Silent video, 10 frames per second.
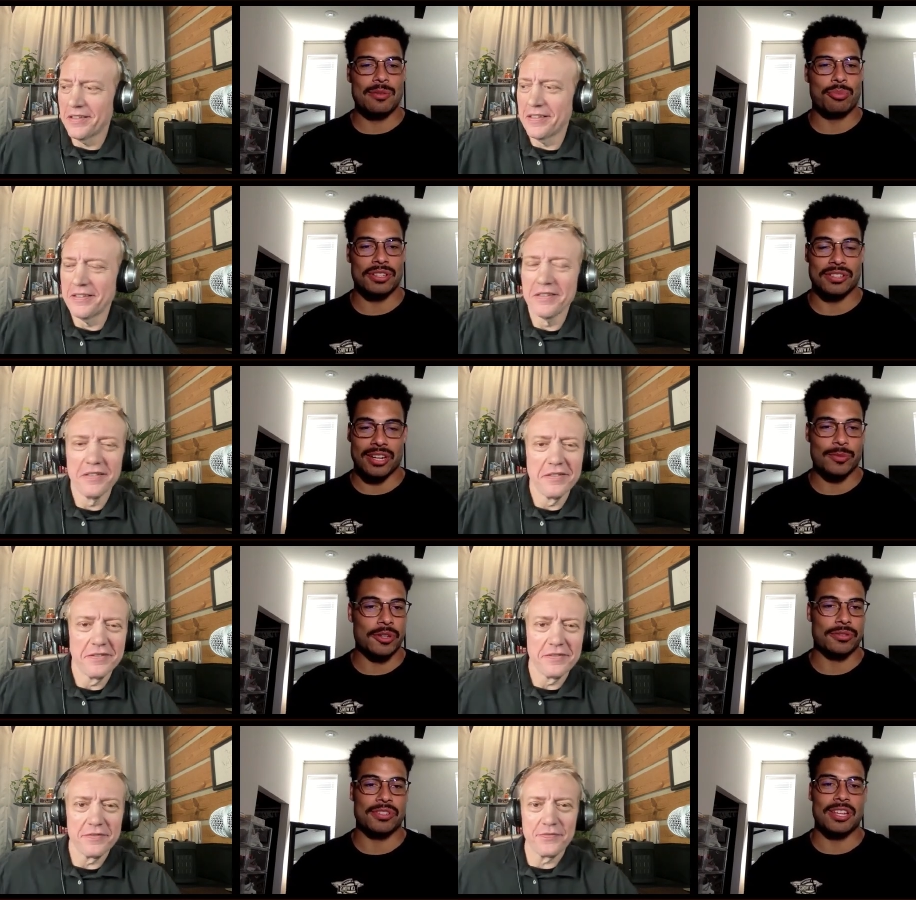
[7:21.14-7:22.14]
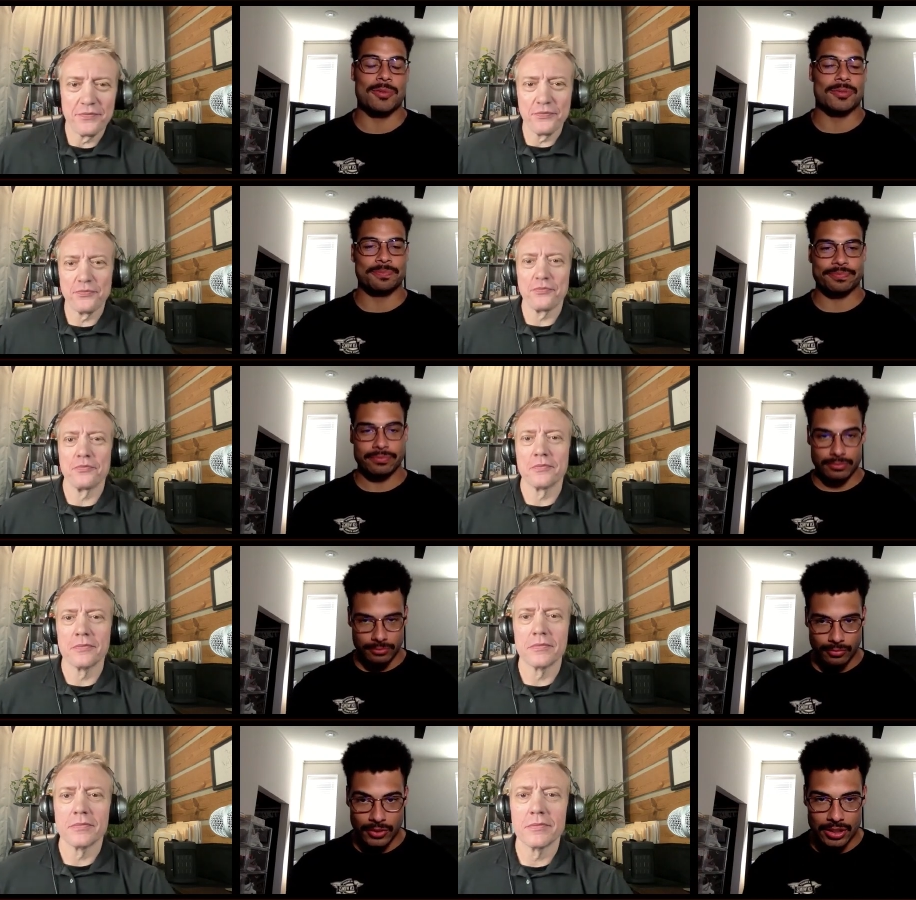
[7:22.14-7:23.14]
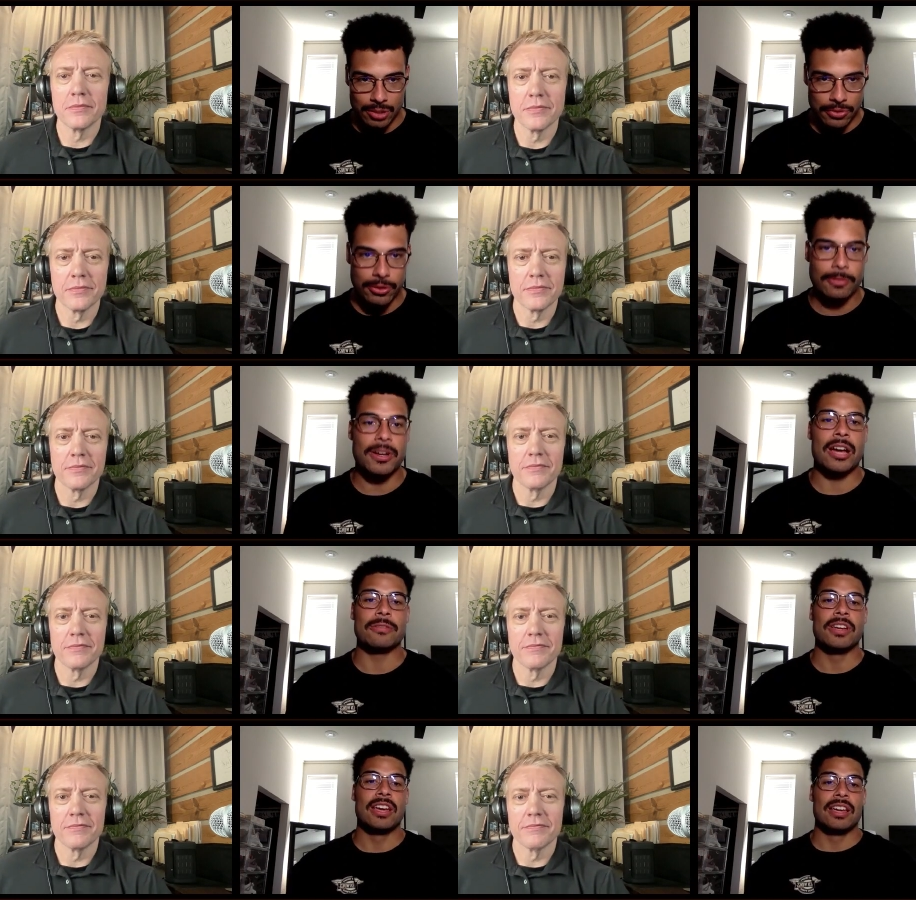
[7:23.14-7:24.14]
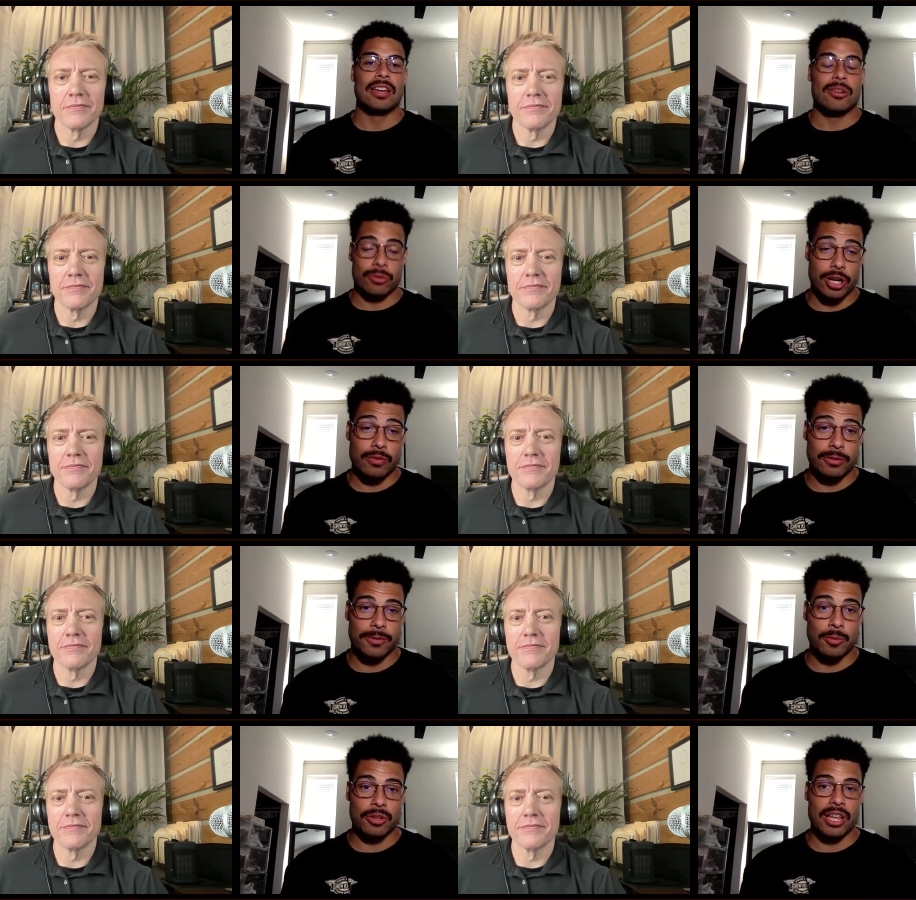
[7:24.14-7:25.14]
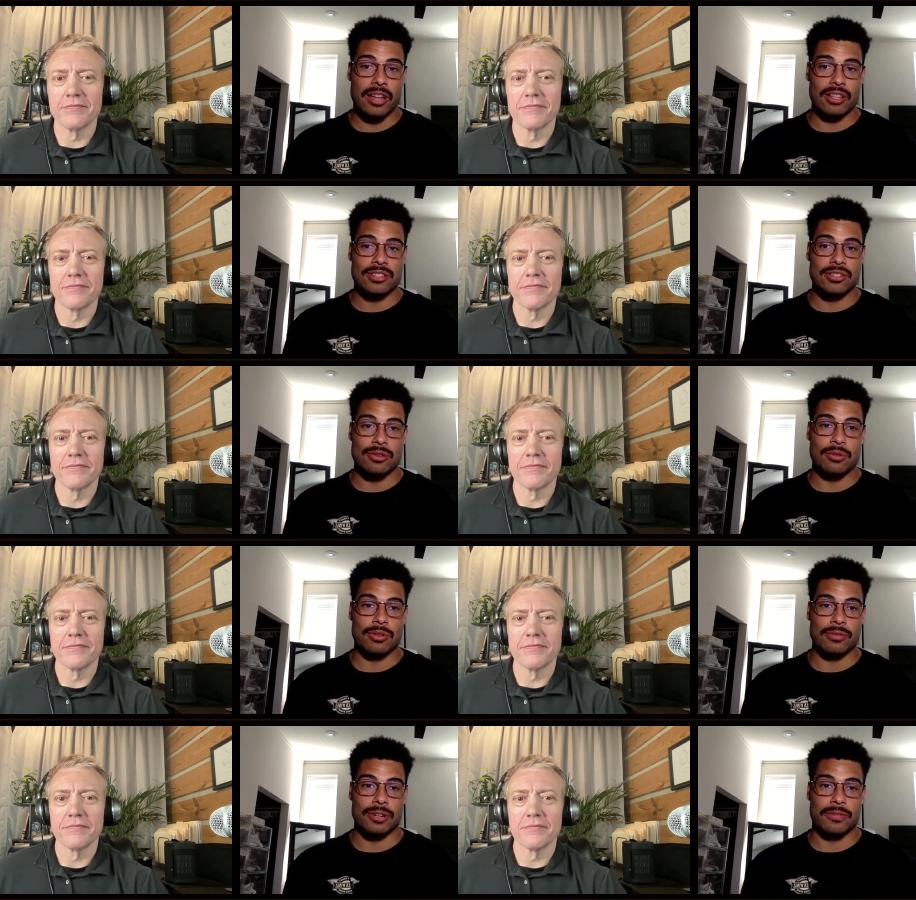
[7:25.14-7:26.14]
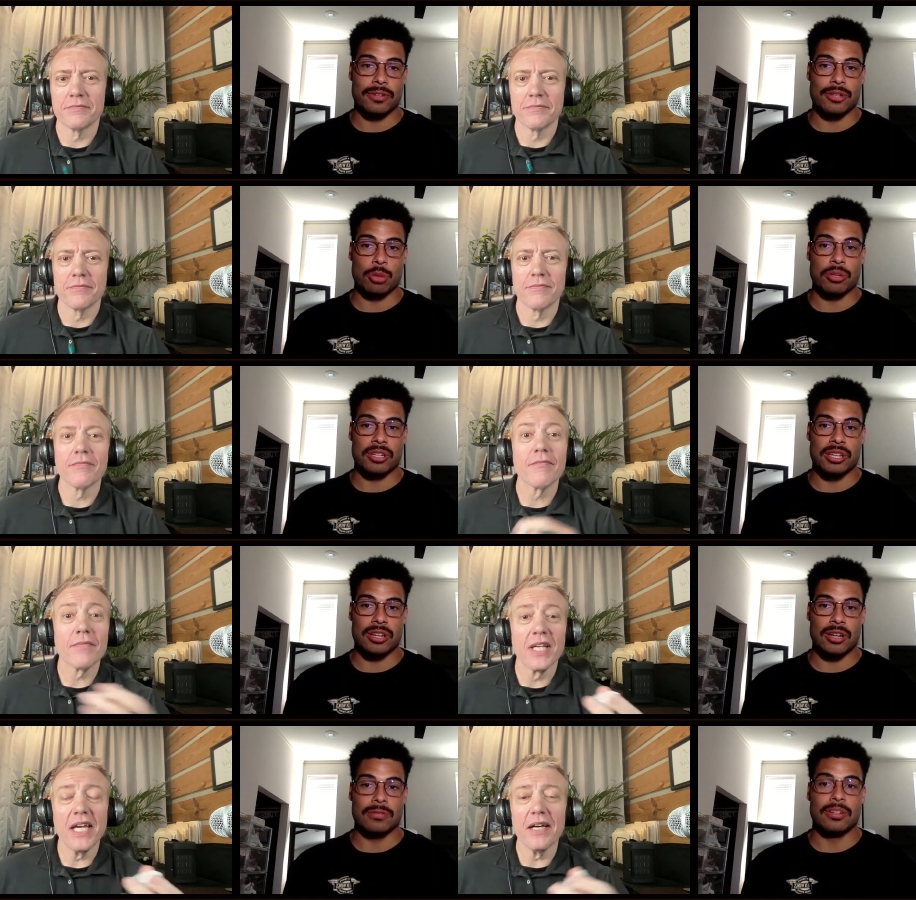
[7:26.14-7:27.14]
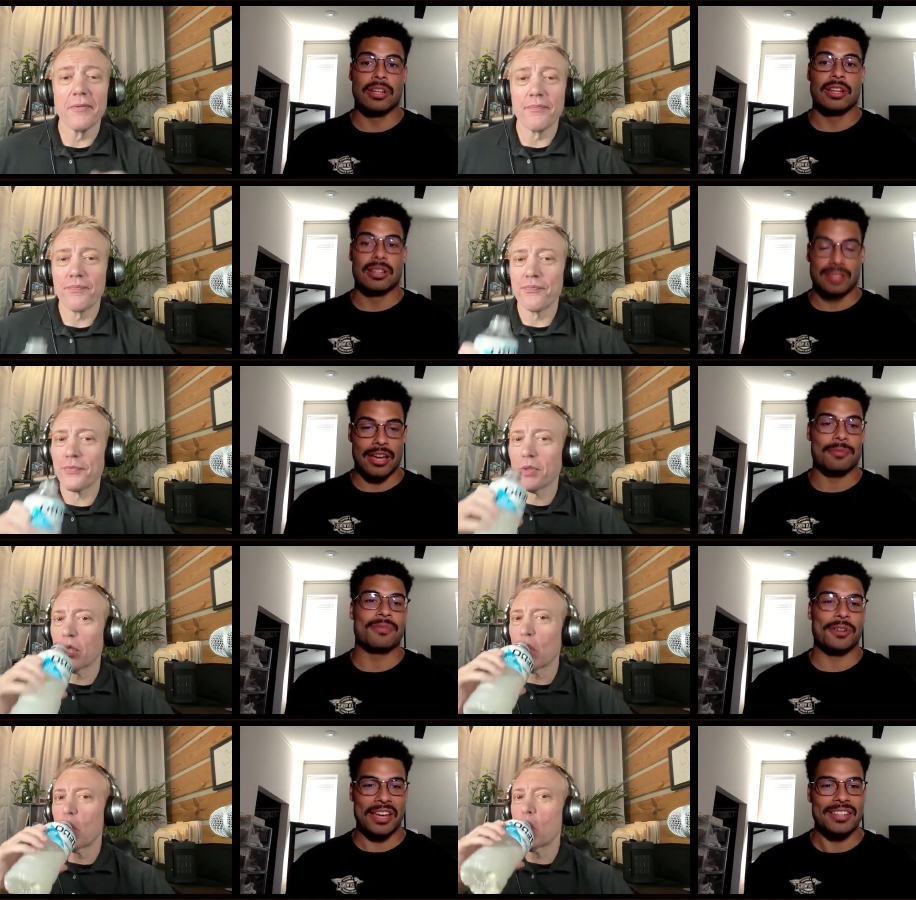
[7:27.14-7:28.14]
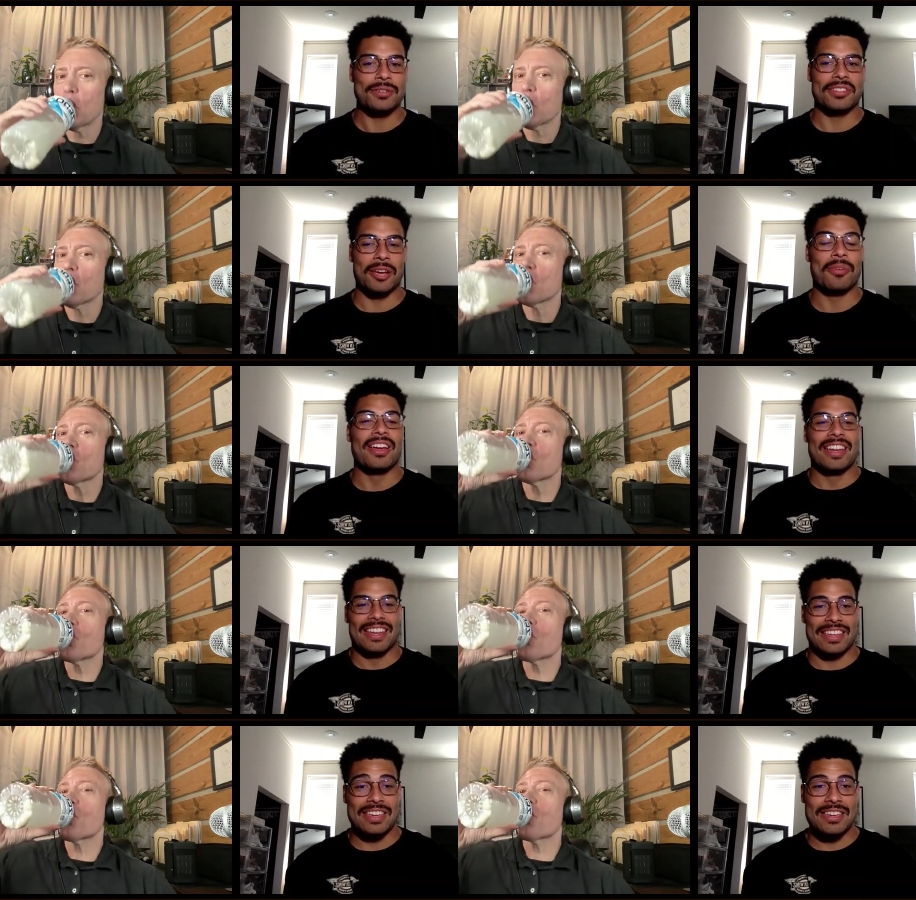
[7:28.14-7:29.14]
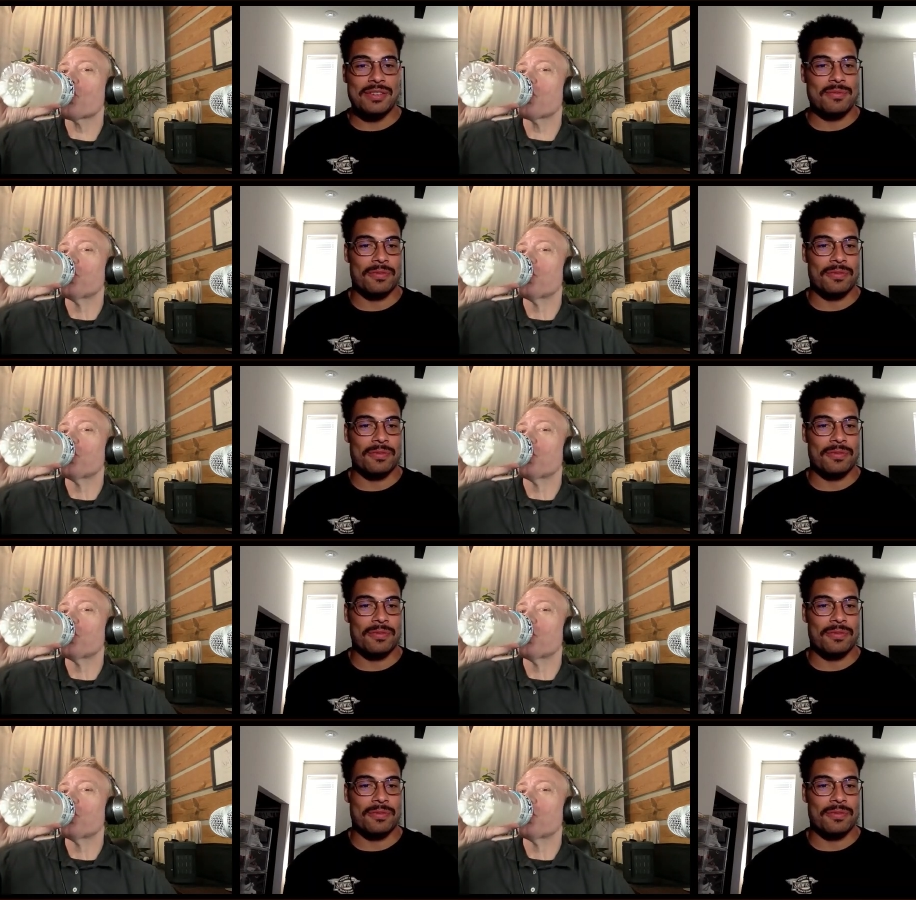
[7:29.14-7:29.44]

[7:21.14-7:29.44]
Speaker 1: He's number 35. Recovered the fumble at LSU on the very first opening kickoff. Yeah. Yeah. Okay. So it's him. He, not for some reason, he's a good